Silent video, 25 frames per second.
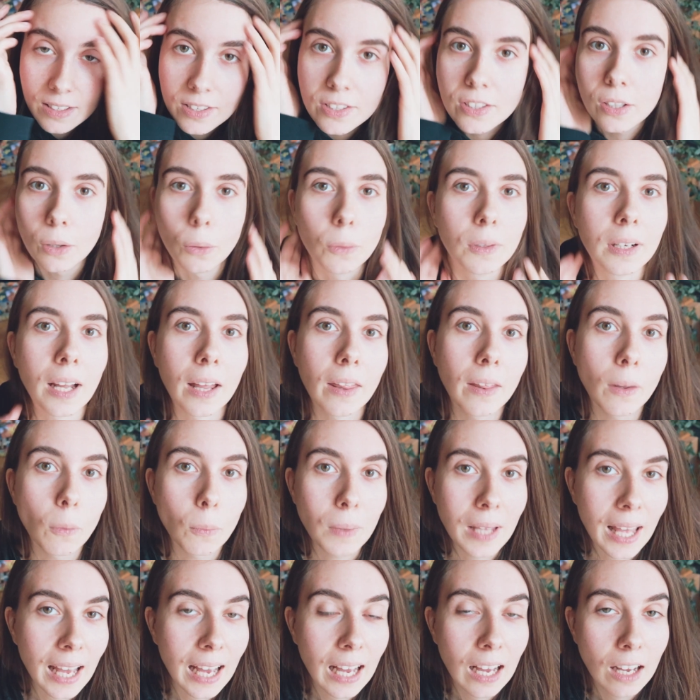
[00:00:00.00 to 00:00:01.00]
So now that
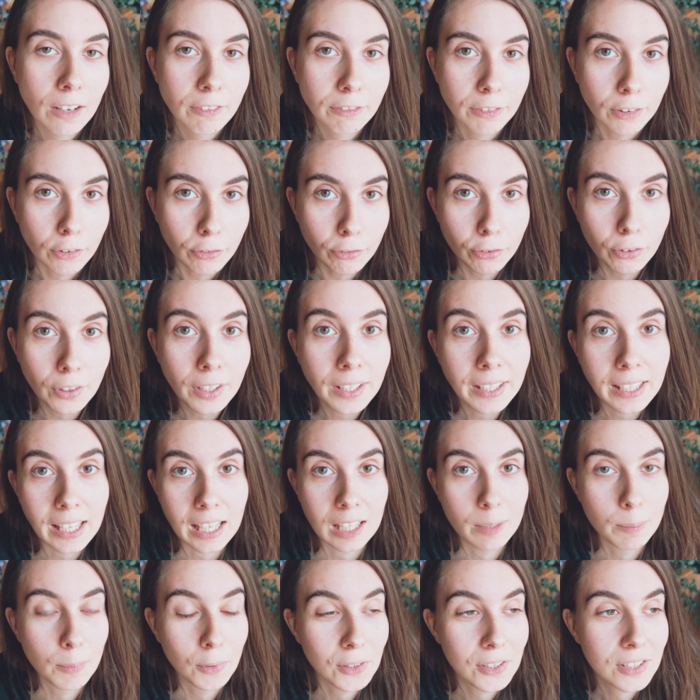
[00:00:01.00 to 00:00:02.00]
we have a free
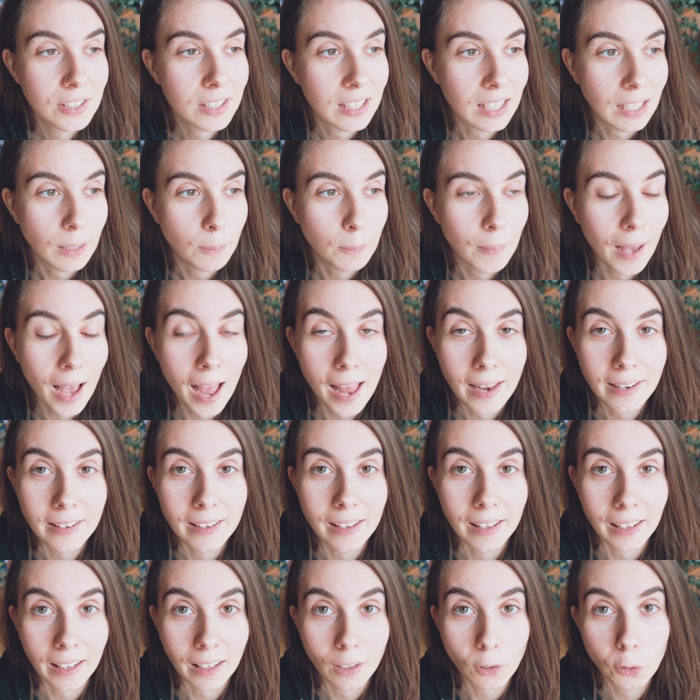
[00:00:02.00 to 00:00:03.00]
game on Steam
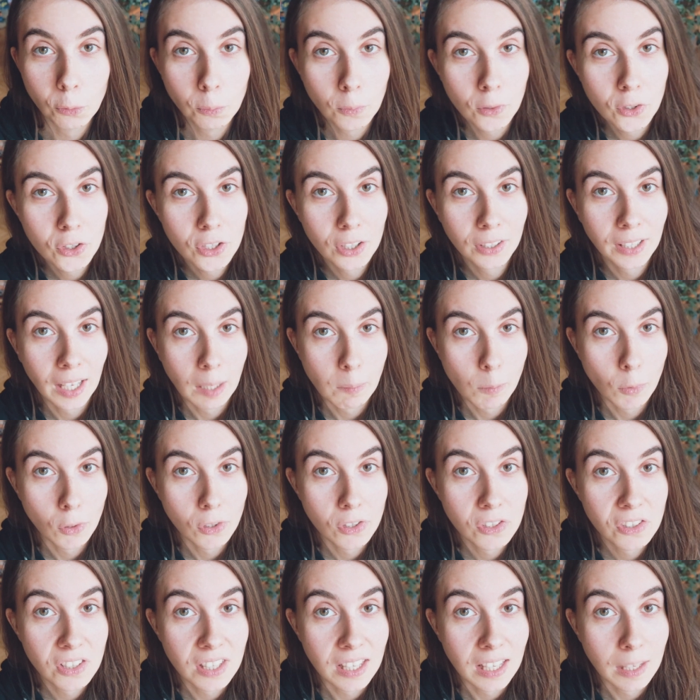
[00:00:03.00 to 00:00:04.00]
and a commercial game
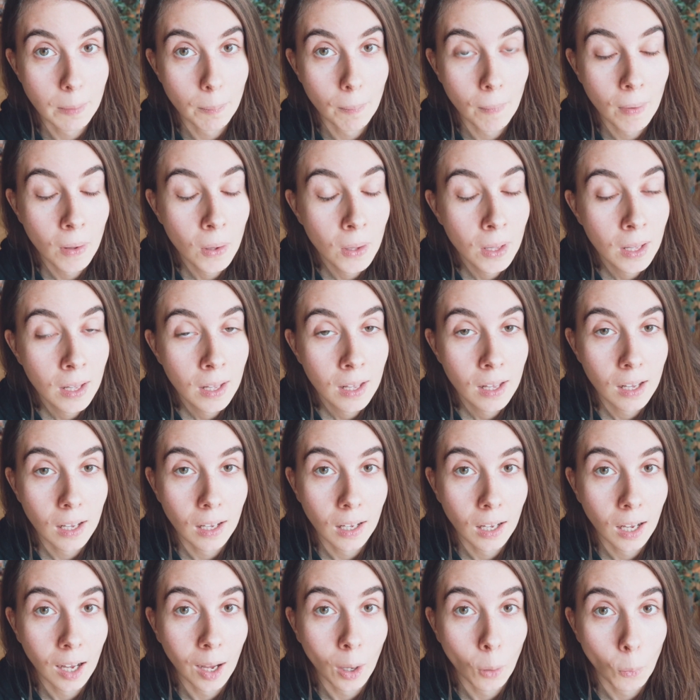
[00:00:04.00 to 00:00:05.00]
on Steam,
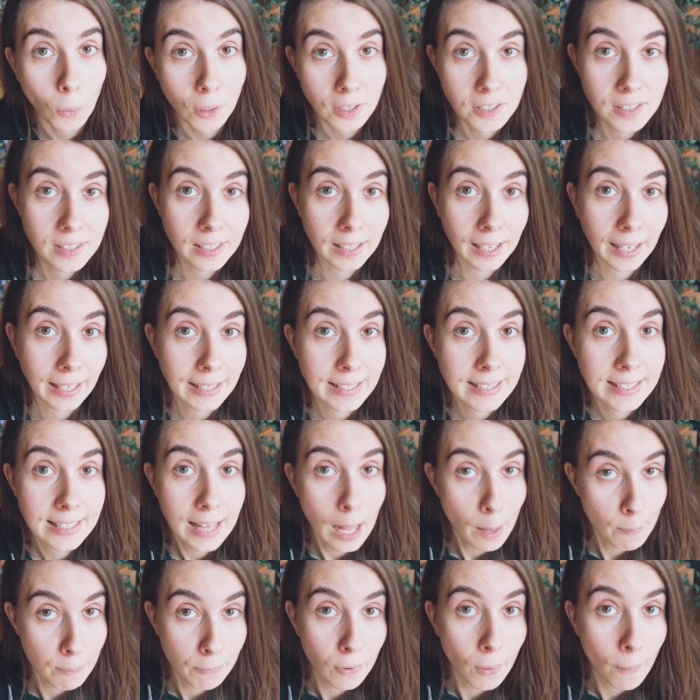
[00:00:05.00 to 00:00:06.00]
what's the next
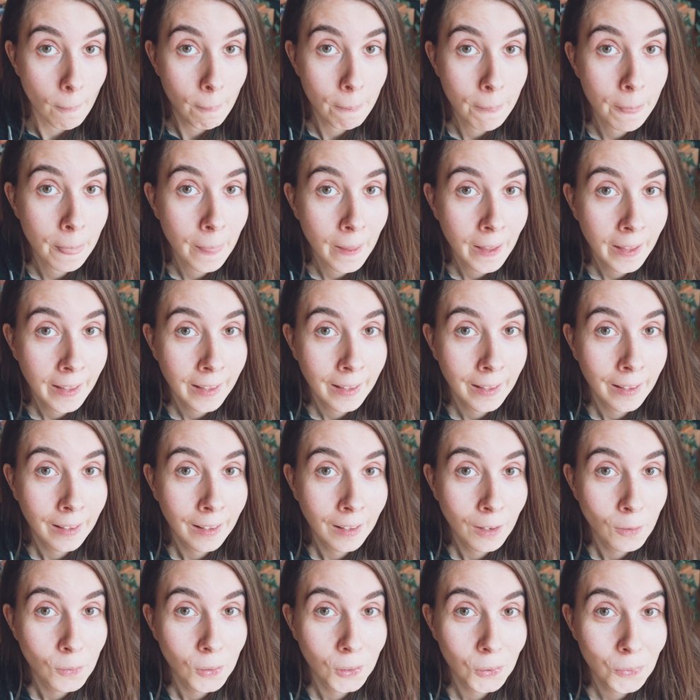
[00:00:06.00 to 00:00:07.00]
step?
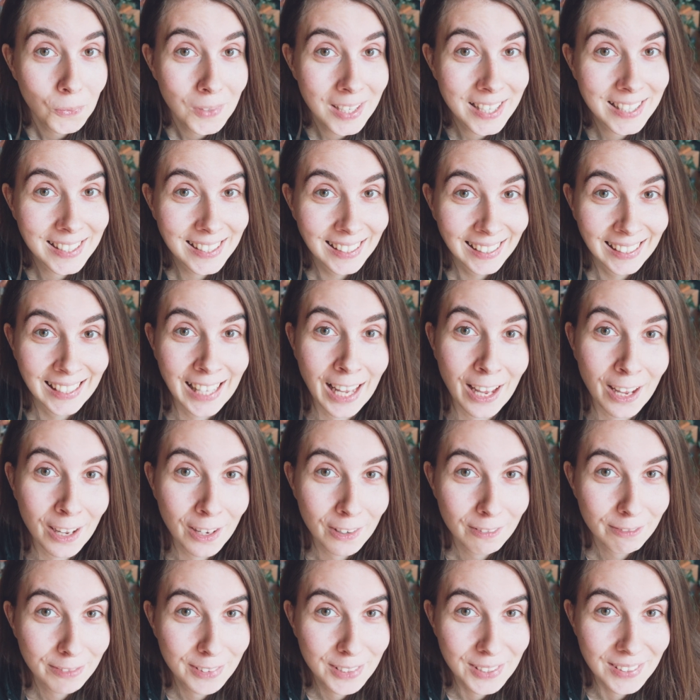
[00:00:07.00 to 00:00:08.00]
Well, we still
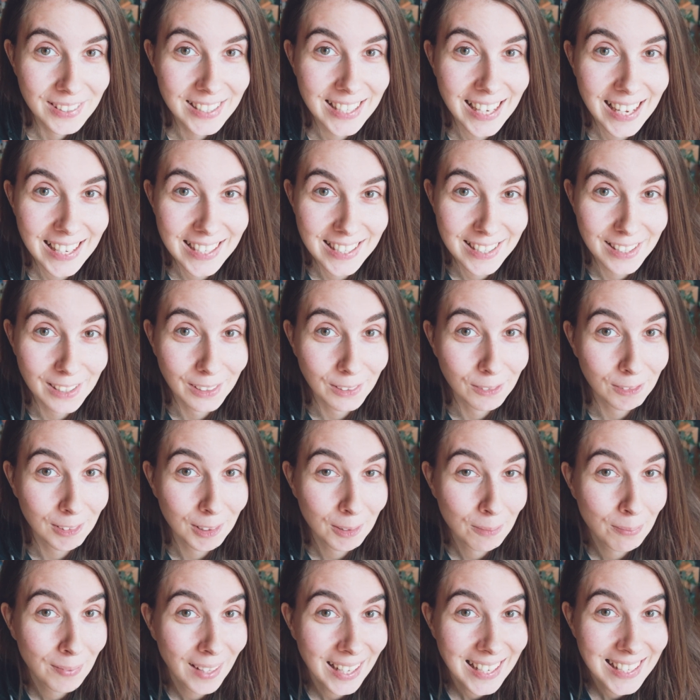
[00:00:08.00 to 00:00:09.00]
have to test the
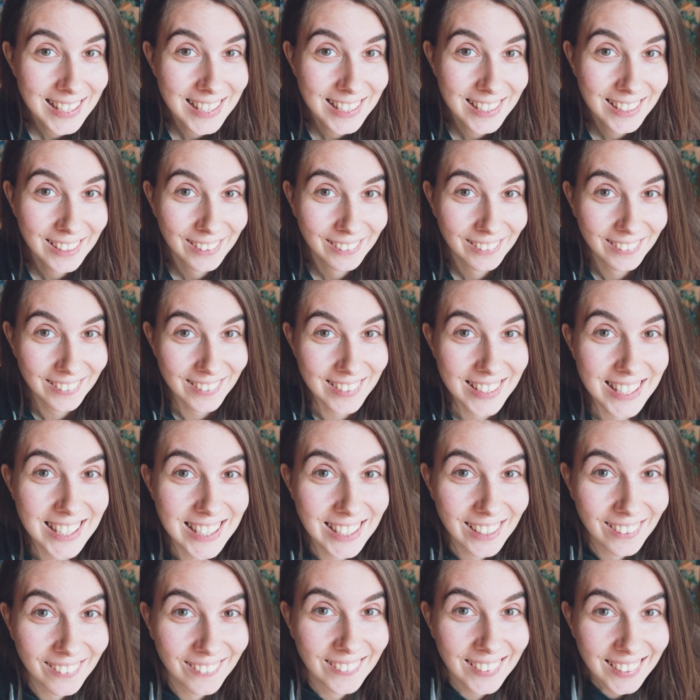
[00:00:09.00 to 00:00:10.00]
Google Play Store,
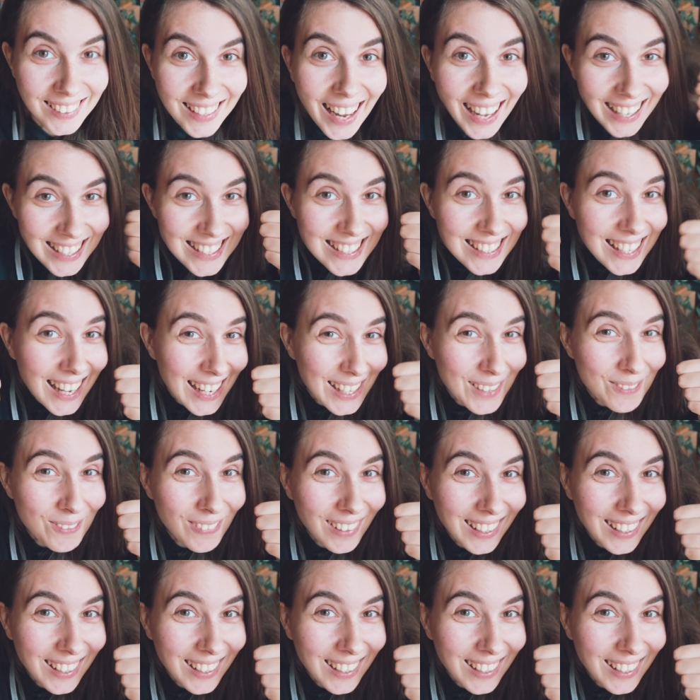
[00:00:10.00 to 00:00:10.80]
so next game